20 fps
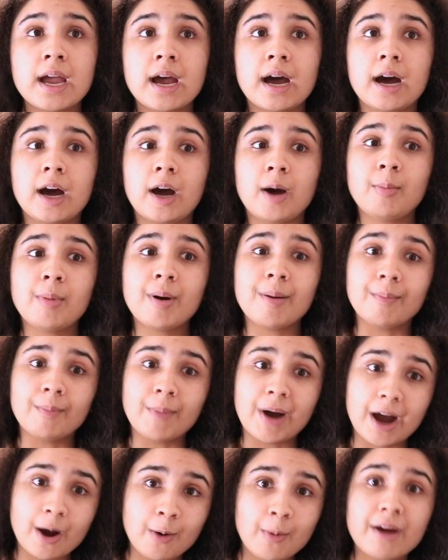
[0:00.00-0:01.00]

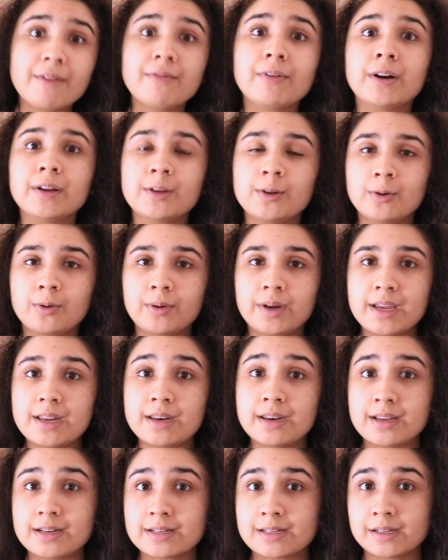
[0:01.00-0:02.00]
However,
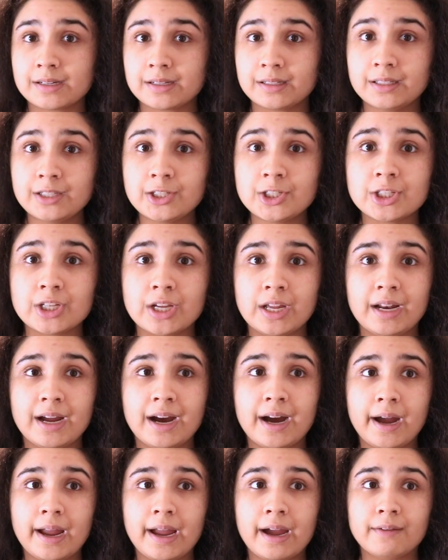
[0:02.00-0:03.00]
in intercalation,
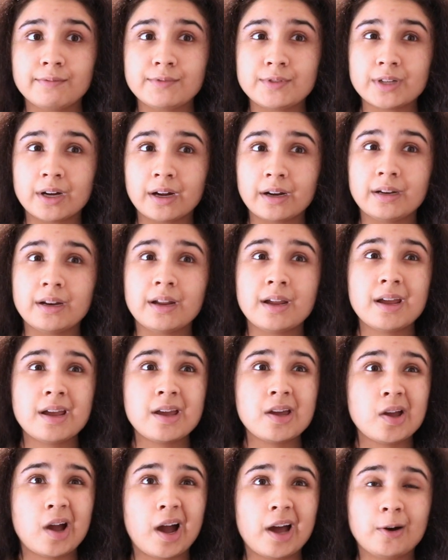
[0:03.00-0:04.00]
I have done,
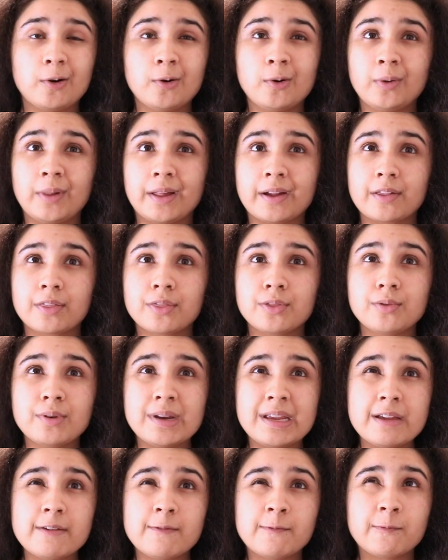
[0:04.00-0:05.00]
I don't know, like
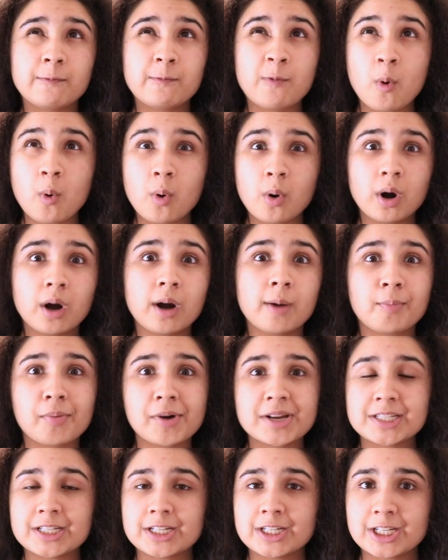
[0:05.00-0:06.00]
3-4
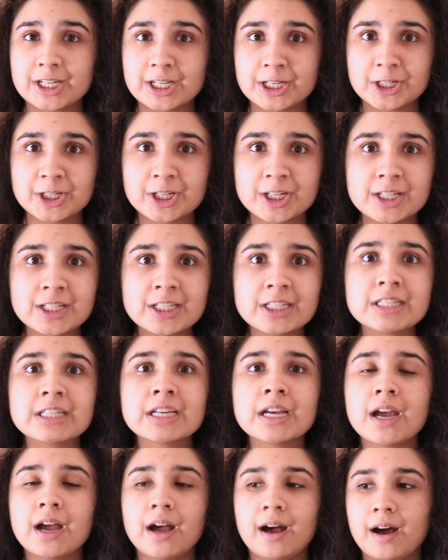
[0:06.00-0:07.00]

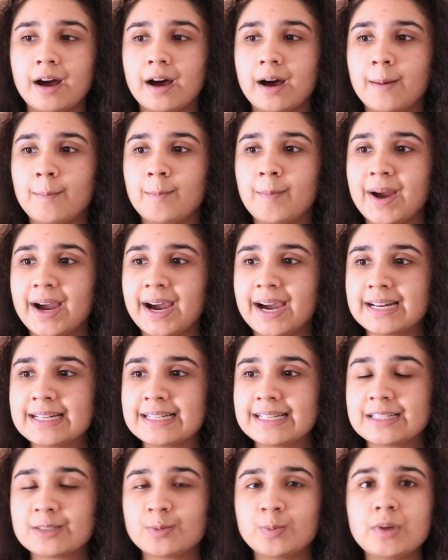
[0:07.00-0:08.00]
presentations,
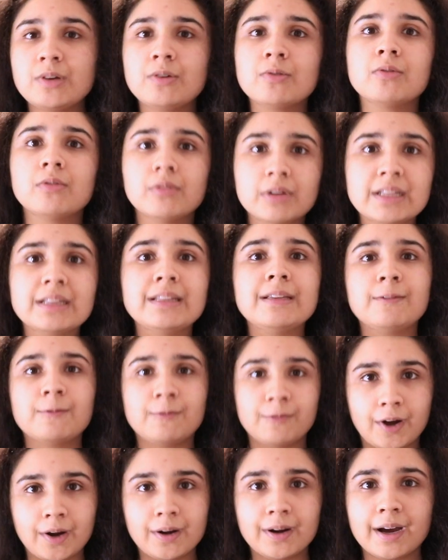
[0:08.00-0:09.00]
and it's been really
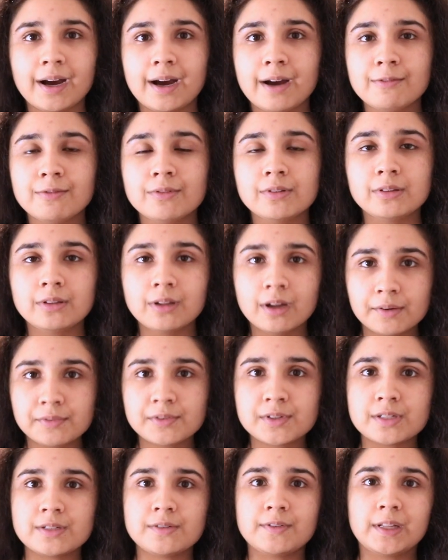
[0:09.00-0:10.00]
fun. I've
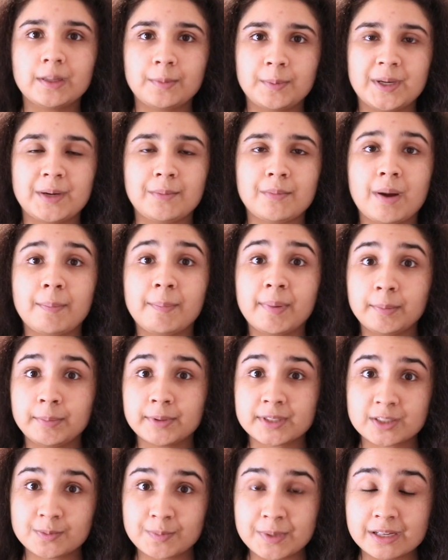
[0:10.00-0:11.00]
loved developing my
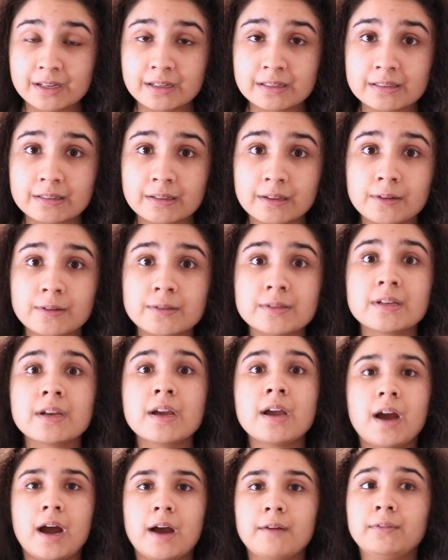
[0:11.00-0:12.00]
public speaking skills,
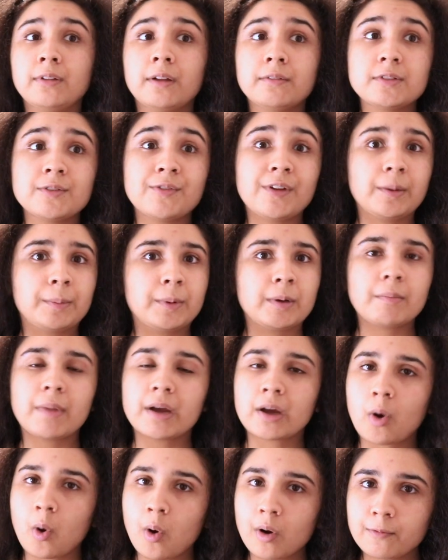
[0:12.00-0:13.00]
I've loved developing my
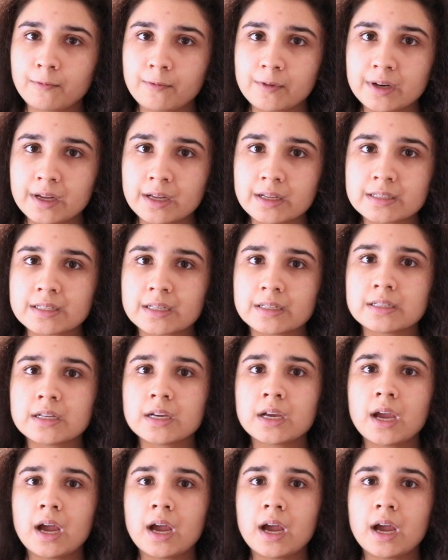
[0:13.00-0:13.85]
confidence, and